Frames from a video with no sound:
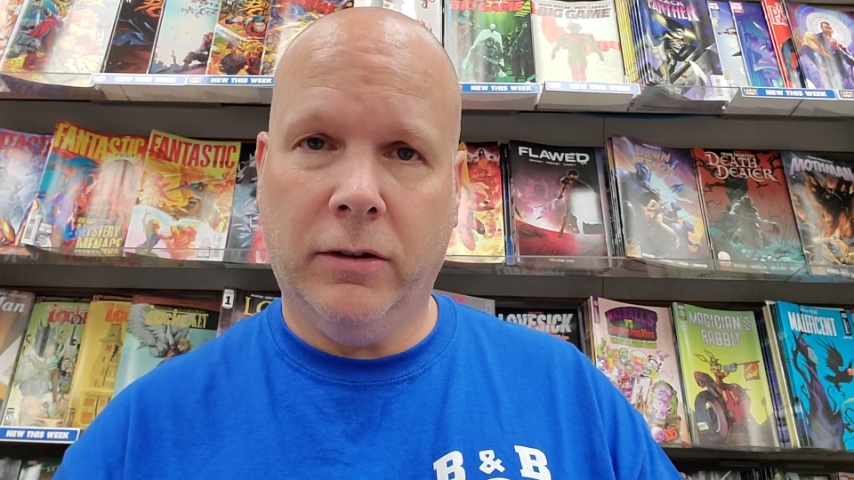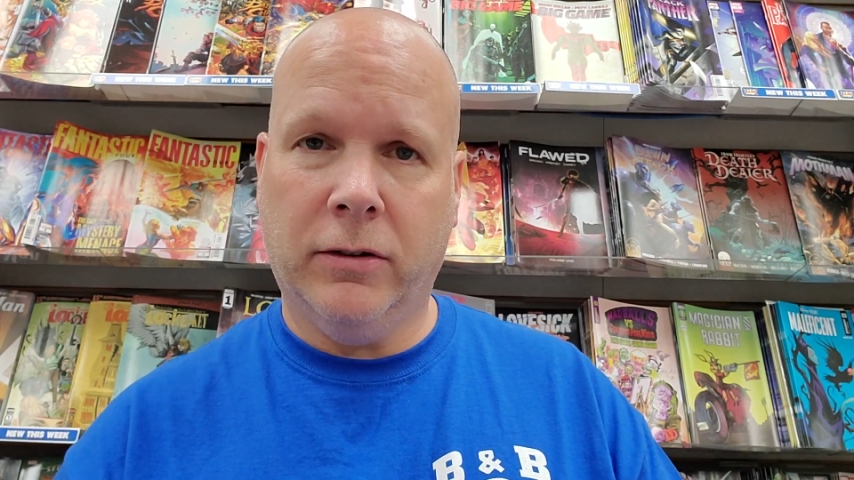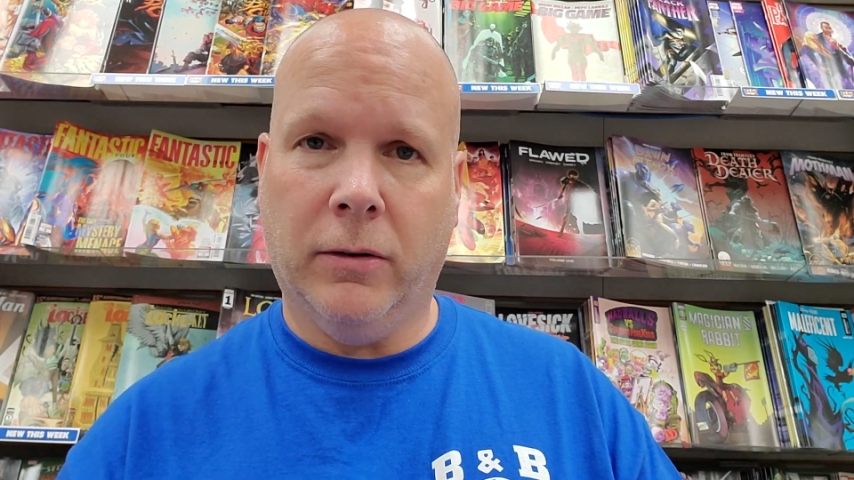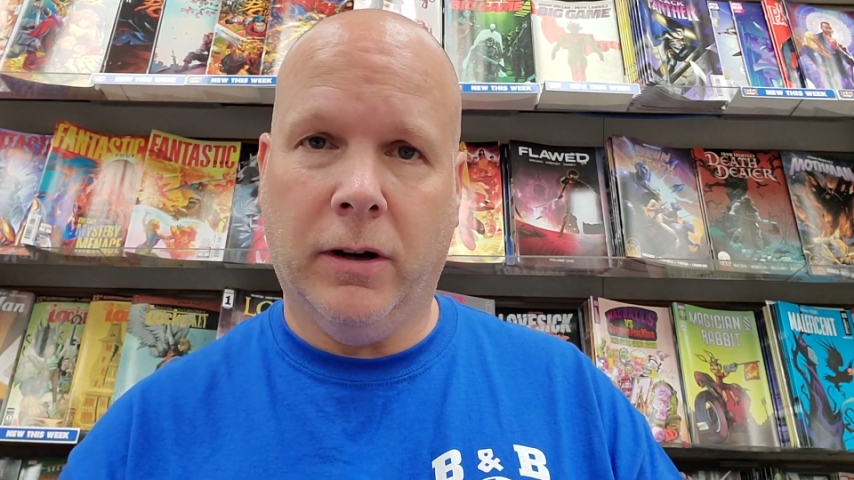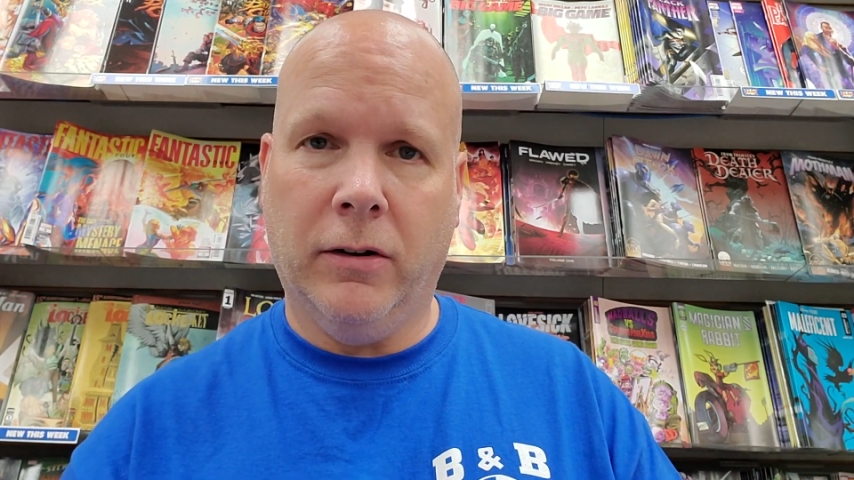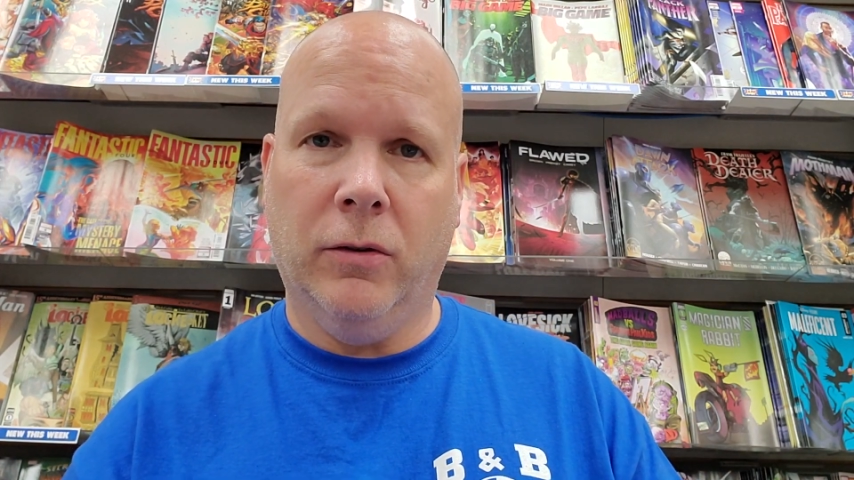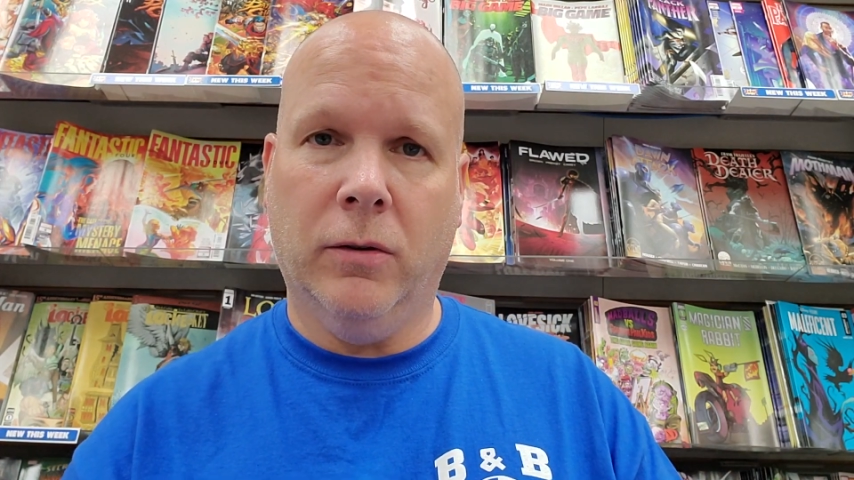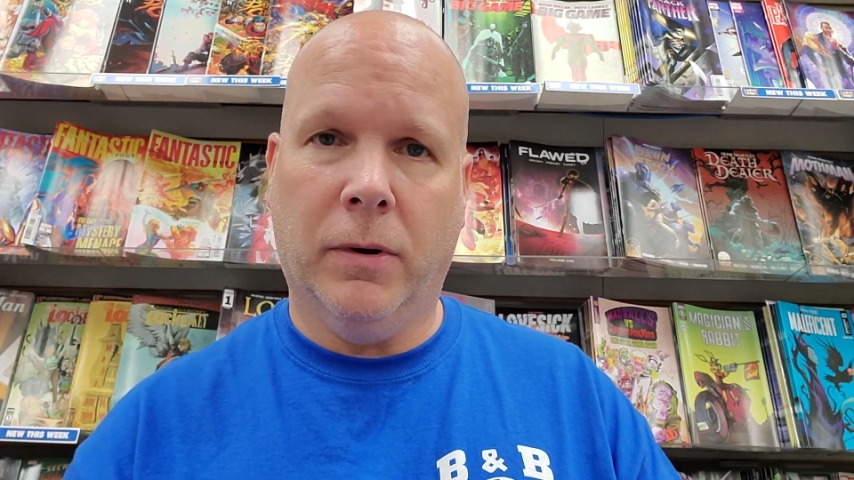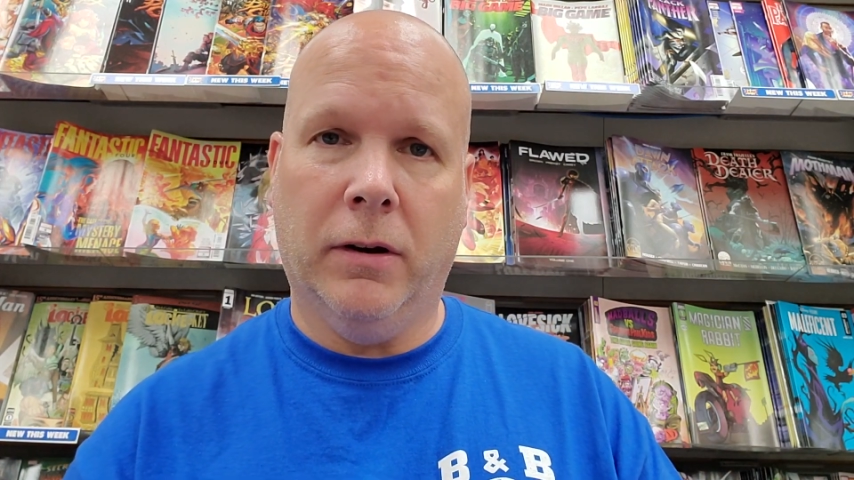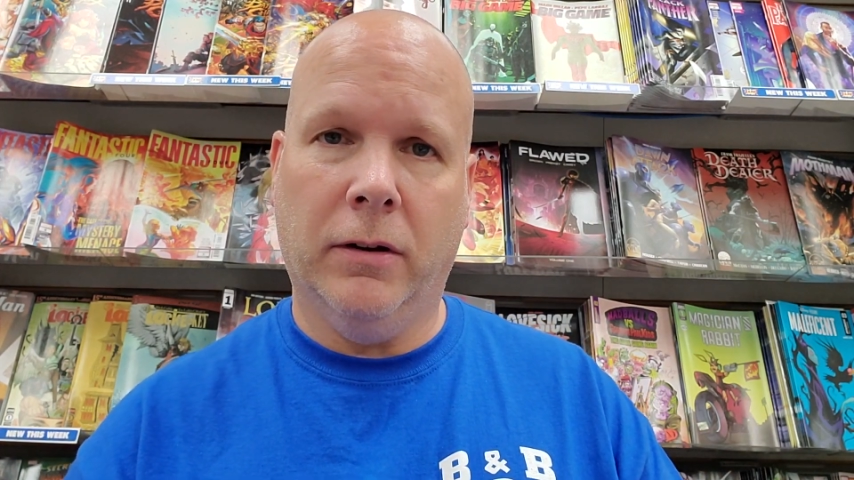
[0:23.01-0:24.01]
so I do
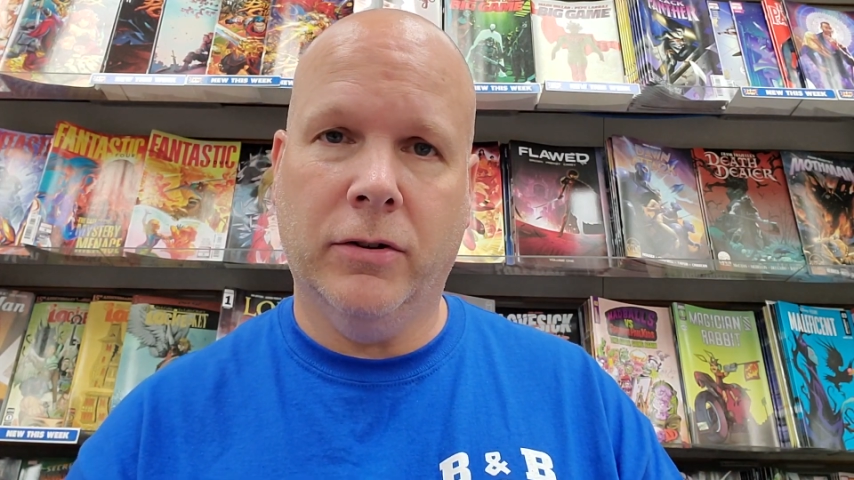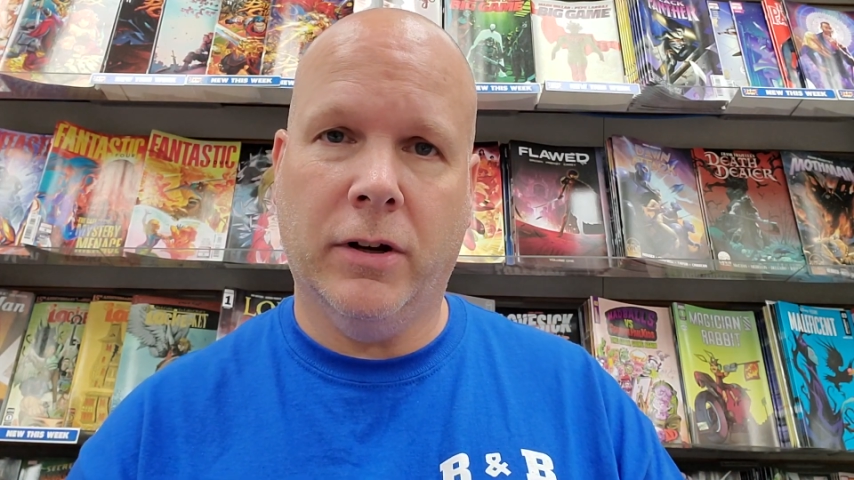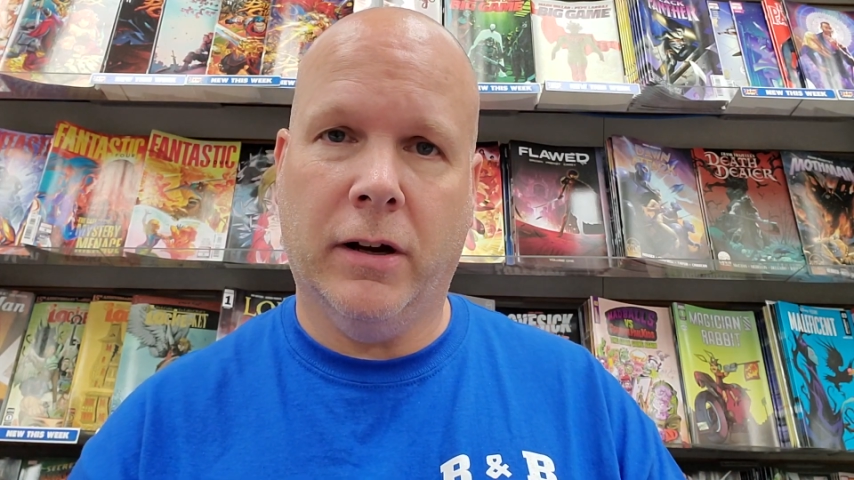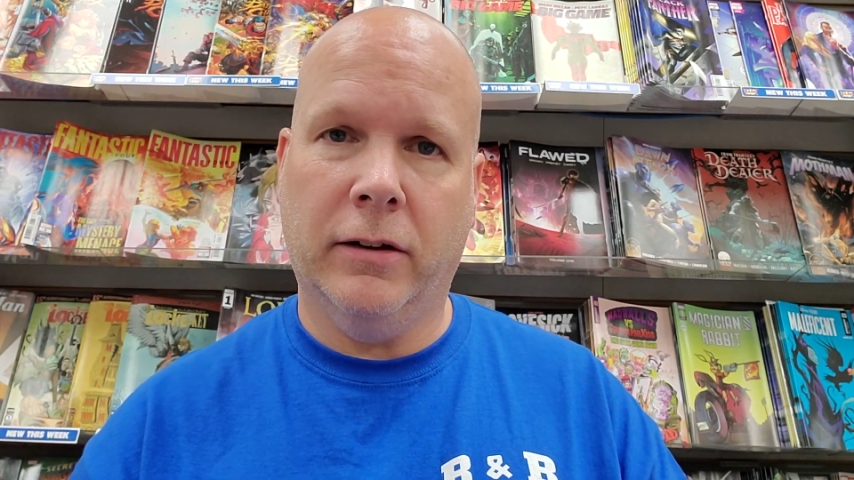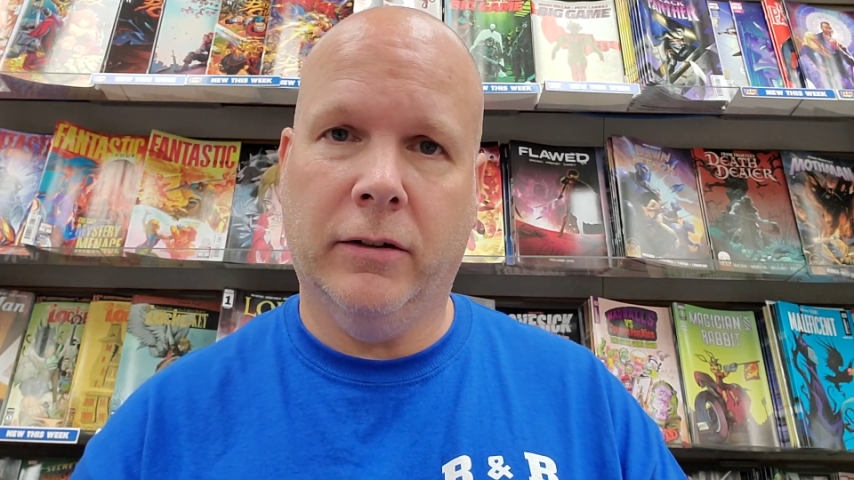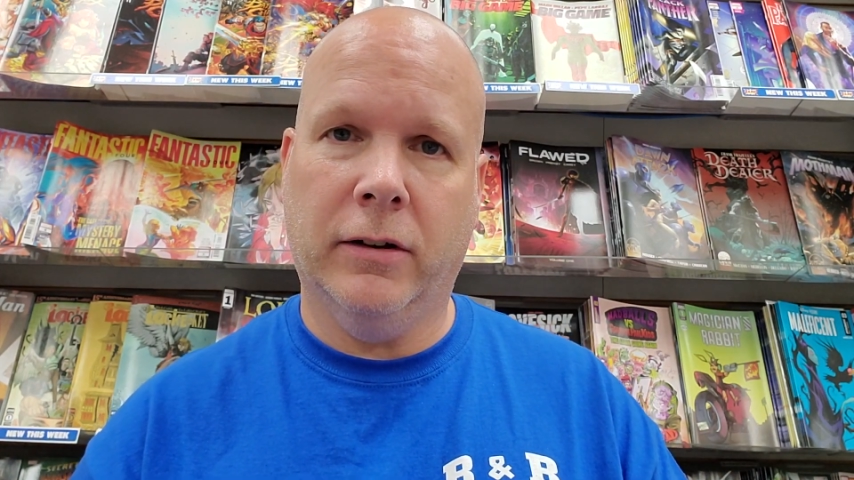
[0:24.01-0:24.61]
apologize.